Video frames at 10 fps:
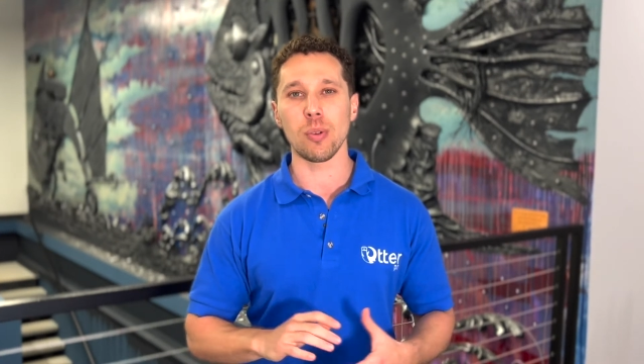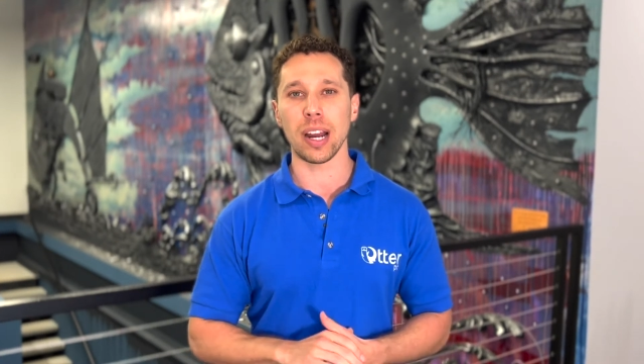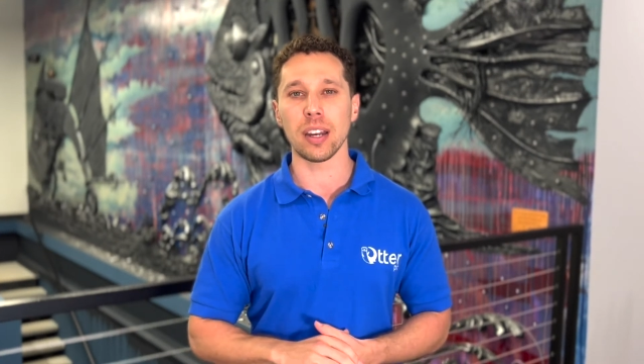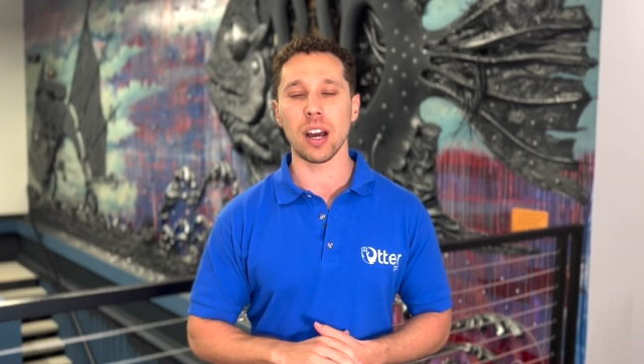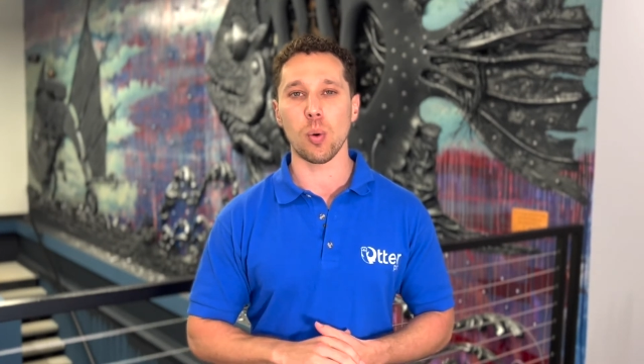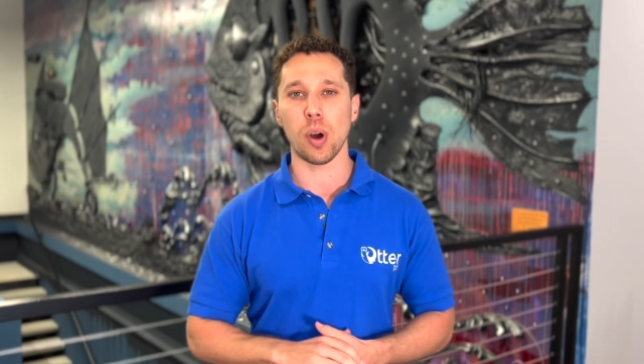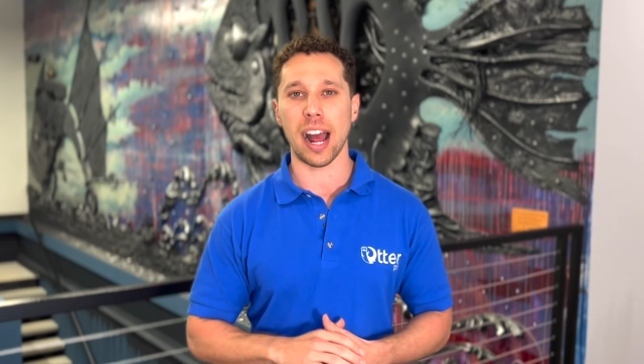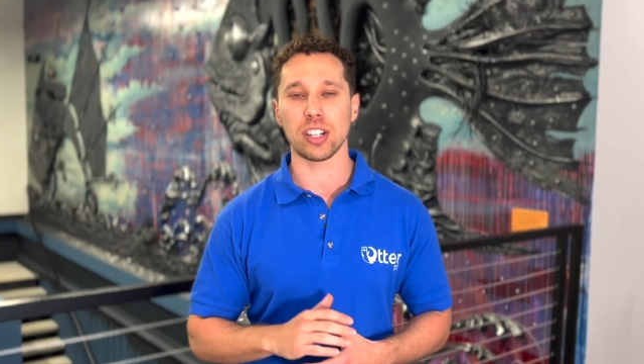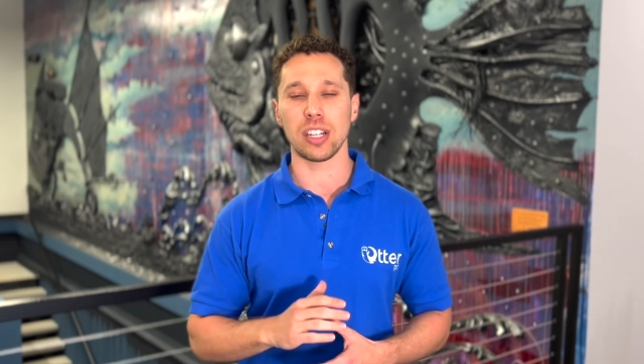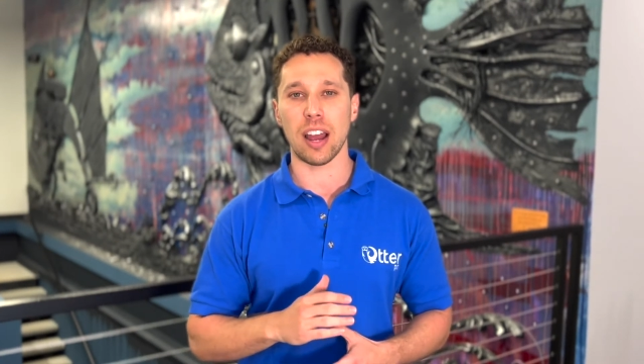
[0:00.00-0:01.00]
you might not want to
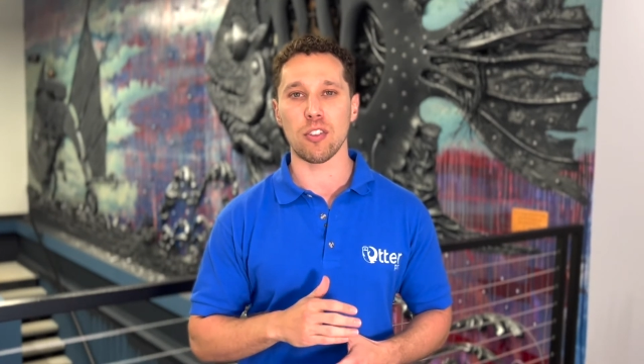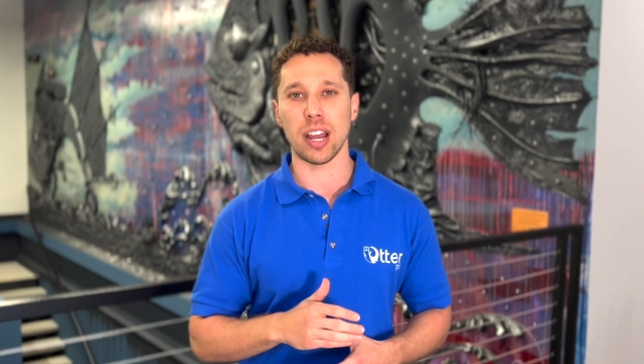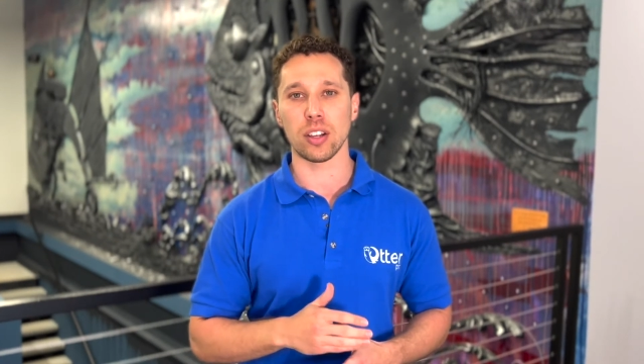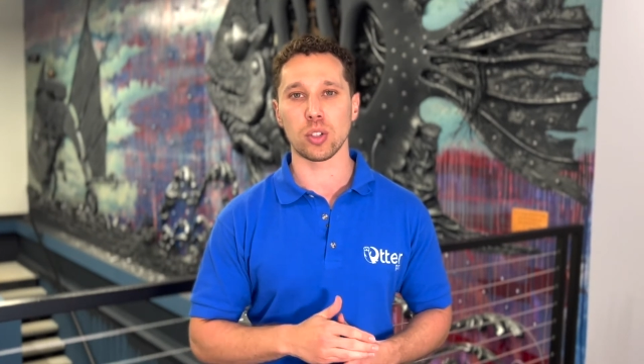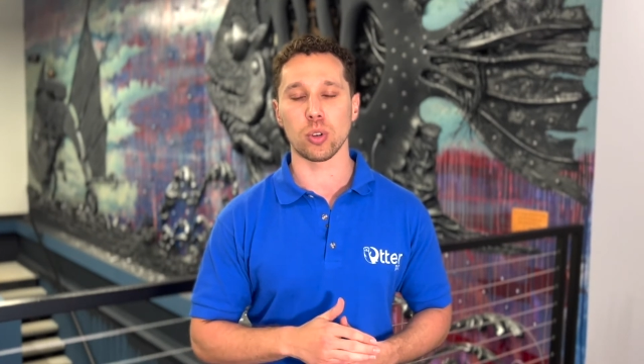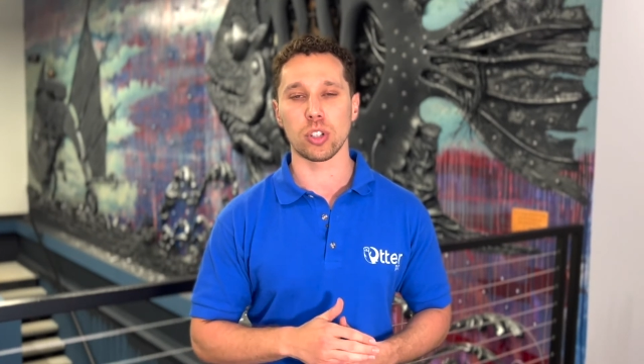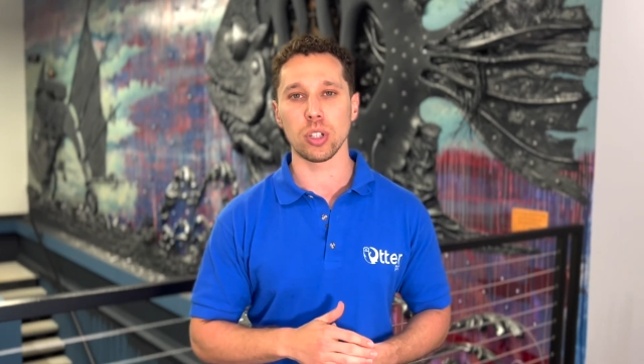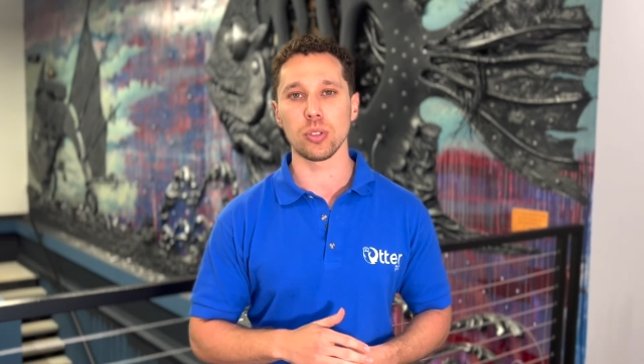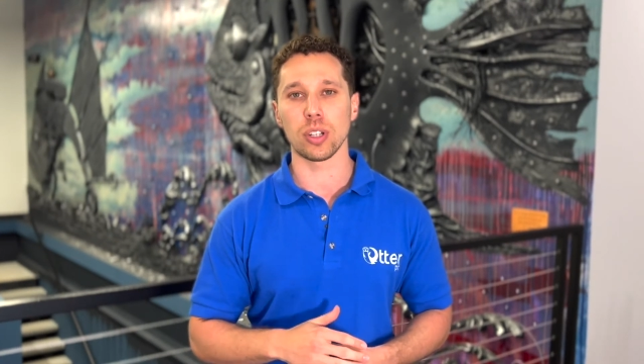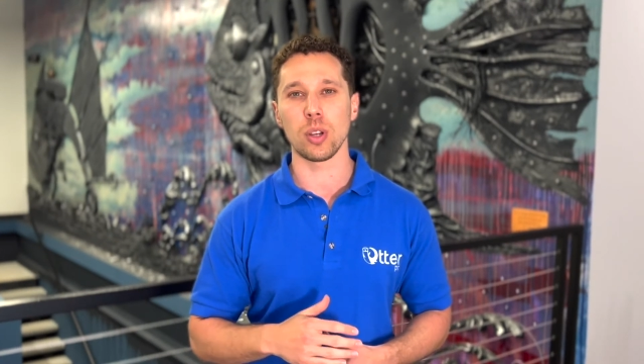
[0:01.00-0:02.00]
actually advertise towards
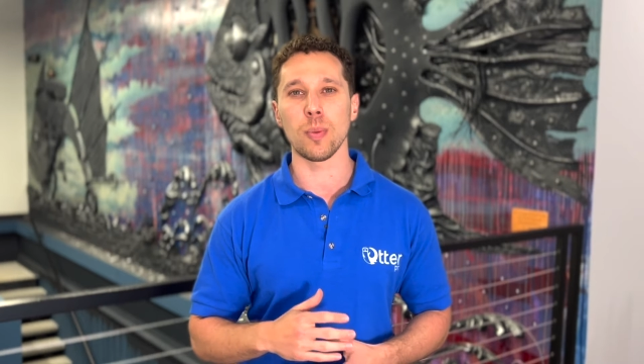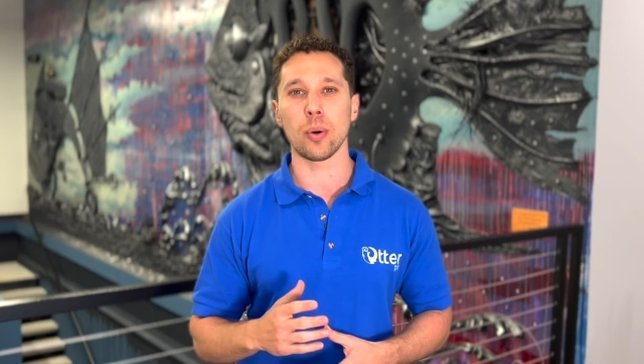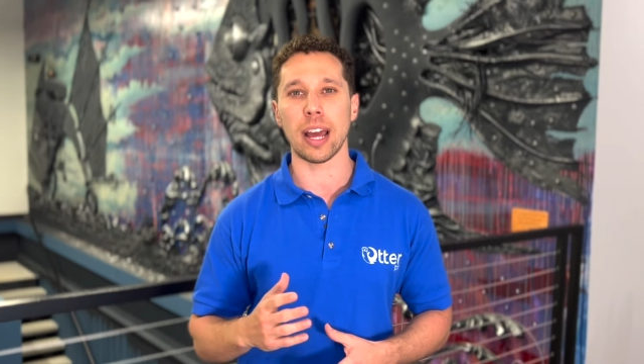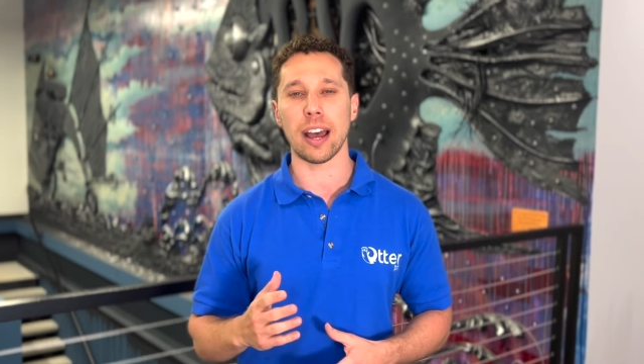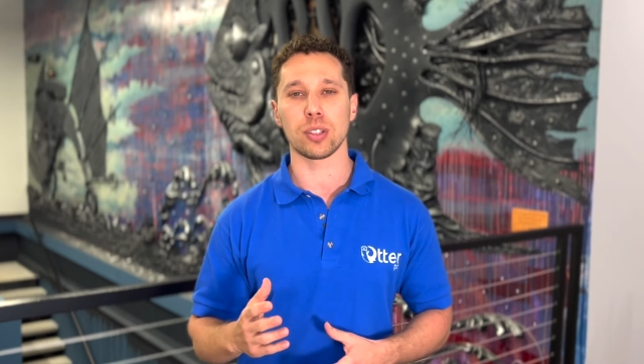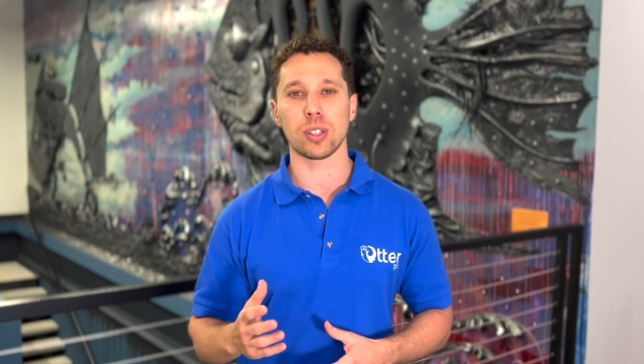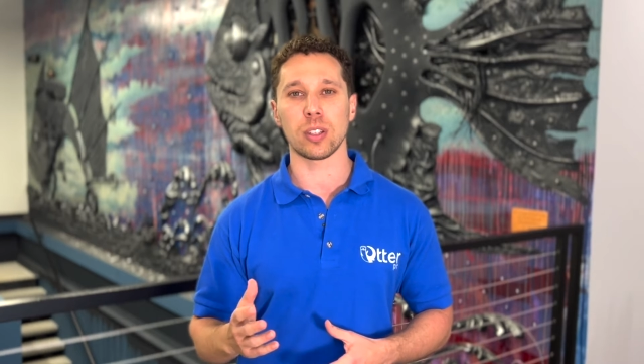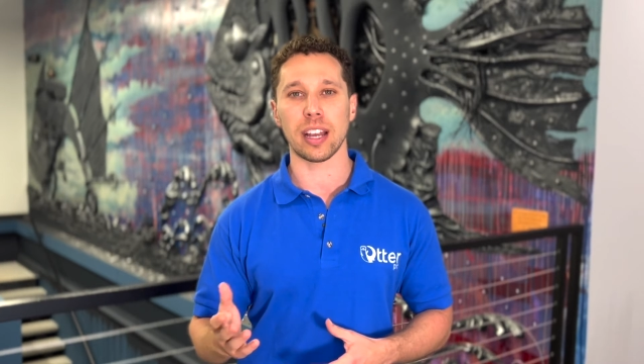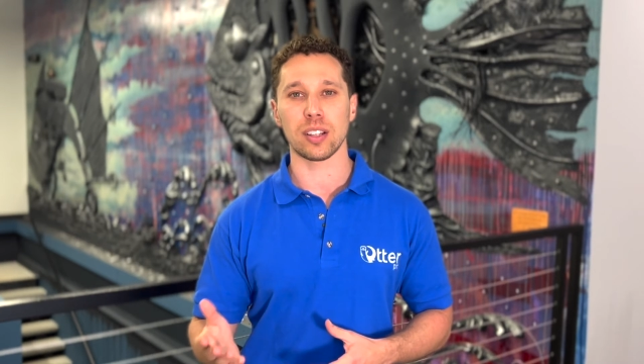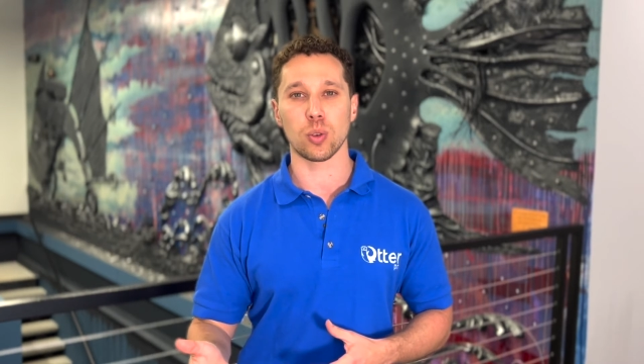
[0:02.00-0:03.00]
children, you might want to
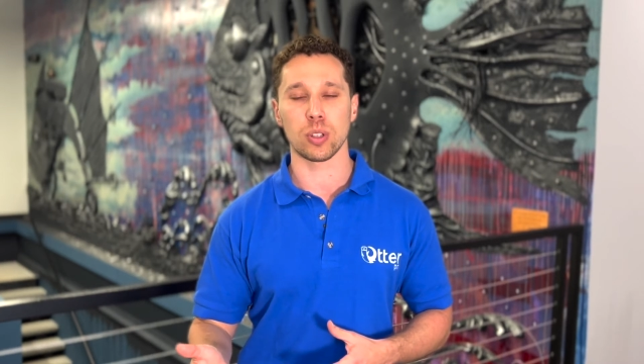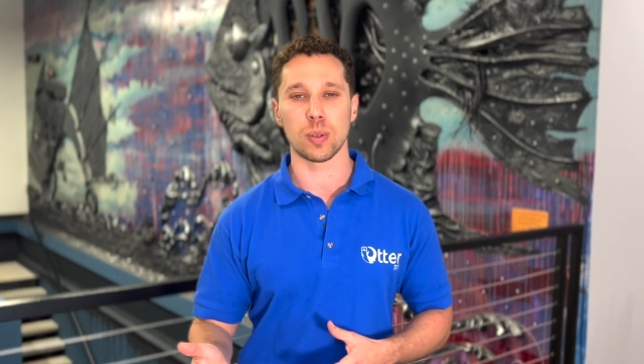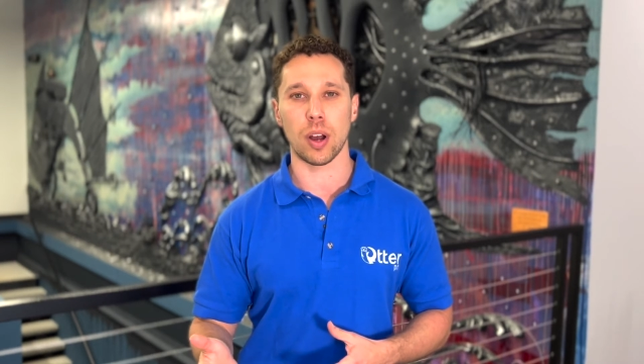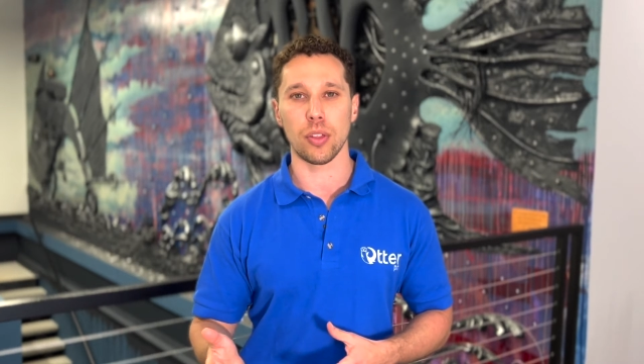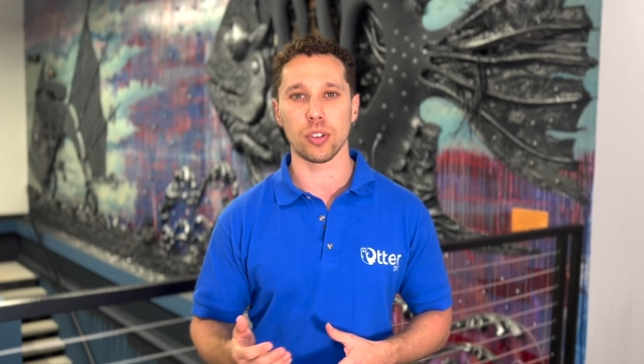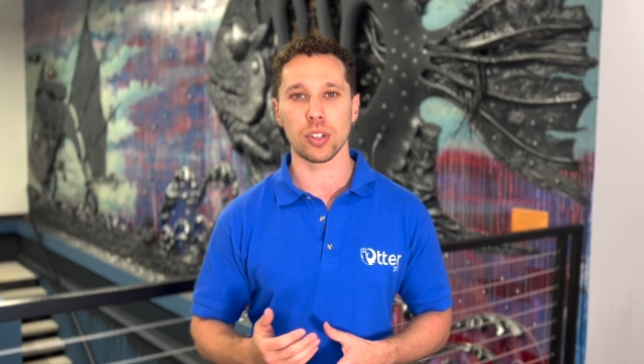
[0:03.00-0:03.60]
advertise towards mothers.